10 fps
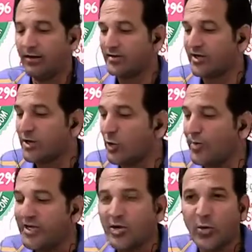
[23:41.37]
The
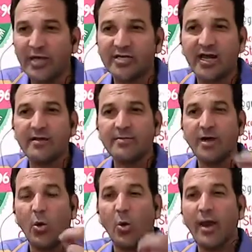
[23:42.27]
cubic equation,
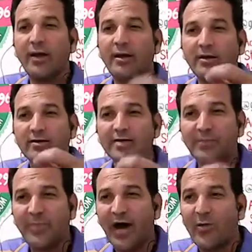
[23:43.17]
when the
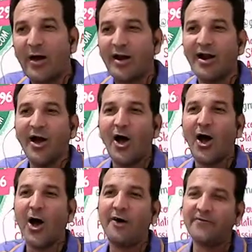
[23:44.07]
power
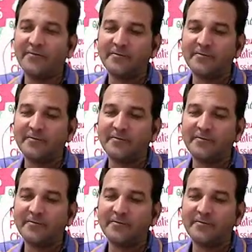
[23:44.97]
of